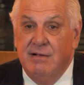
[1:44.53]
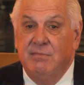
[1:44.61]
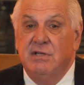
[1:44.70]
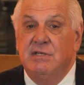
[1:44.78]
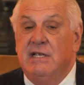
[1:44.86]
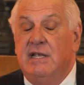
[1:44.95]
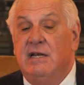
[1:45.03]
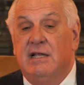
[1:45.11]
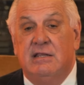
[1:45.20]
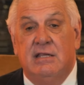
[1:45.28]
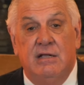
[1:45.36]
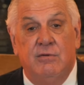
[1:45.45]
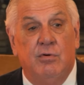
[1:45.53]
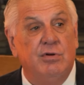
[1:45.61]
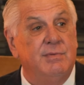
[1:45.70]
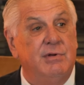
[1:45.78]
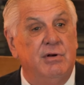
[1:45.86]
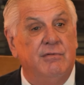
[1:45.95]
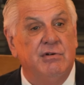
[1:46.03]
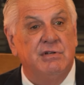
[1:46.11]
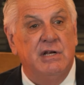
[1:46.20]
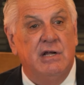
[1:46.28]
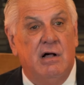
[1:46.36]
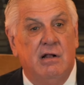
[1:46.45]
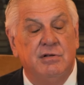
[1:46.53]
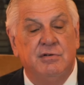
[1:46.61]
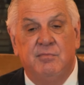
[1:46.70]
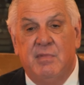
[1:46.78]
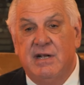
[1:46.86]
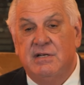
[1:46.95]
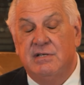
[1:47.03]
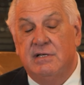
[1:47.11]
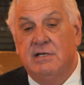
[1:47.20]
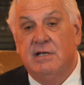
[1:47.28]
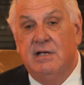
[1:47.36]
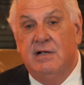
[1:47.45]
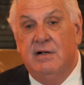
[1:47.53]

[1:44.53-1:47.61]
I'm the dean at the Roseman University College of Medicine,